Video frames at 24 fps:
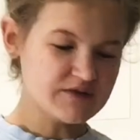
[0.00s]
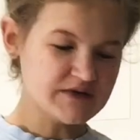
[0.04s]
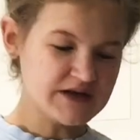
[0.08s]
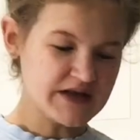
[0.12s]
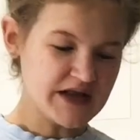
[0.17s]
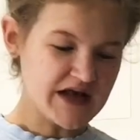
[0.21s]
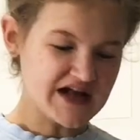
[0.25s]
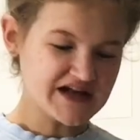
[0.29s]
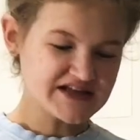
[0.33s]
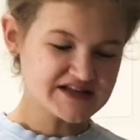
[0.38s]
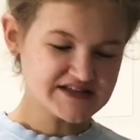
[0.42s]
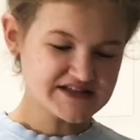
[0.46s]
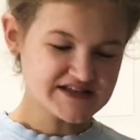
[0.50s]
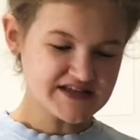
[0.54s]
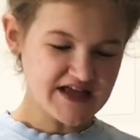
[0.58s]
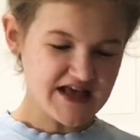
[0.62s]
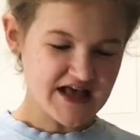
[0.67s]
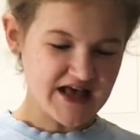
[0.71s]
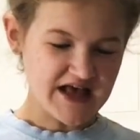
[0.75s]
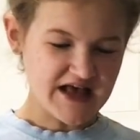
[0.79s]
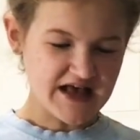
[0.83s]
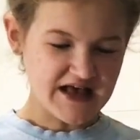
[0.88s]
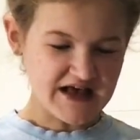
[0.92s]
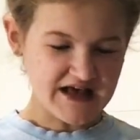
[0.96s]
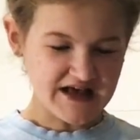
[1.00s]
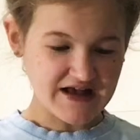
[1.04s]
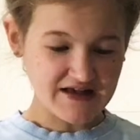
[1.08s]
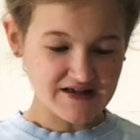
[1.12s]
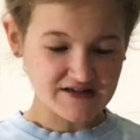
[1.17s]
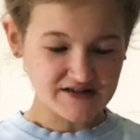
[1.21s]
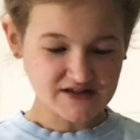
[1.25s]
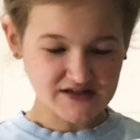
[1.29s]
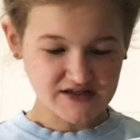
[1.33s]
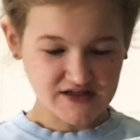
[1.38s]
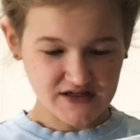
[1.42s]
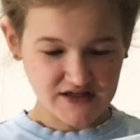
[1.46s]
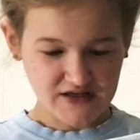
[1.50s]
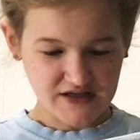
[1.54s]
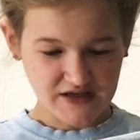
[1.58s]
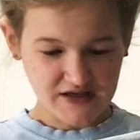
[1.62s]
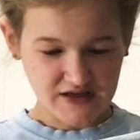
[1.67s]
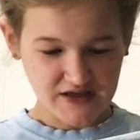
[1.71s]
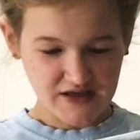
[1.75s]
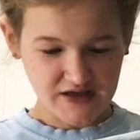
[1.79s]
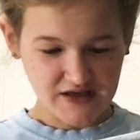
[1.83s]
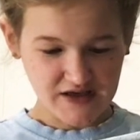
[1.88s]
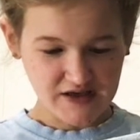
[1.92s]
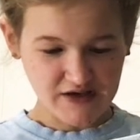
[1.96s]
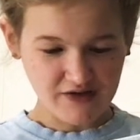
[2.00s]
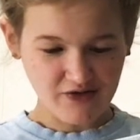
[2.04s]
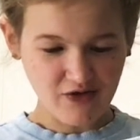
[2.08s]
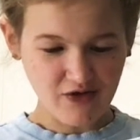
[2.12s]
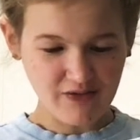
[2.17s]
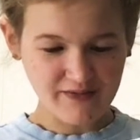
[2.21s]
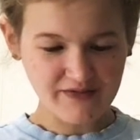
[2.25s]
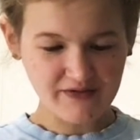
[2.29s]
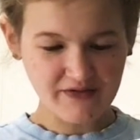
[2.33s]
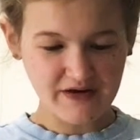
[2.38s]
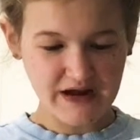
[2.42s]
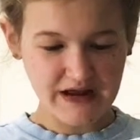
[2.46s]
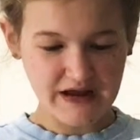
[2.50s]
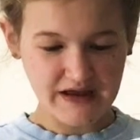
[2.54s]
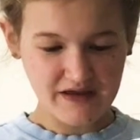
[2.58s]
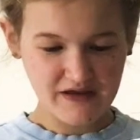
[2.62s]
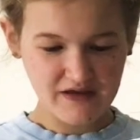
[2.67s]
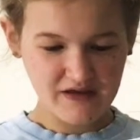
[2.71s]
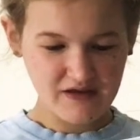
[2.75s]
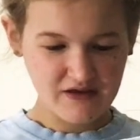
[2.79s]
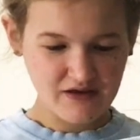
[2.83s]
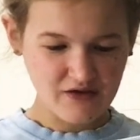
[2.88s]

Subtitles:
next it has incorpore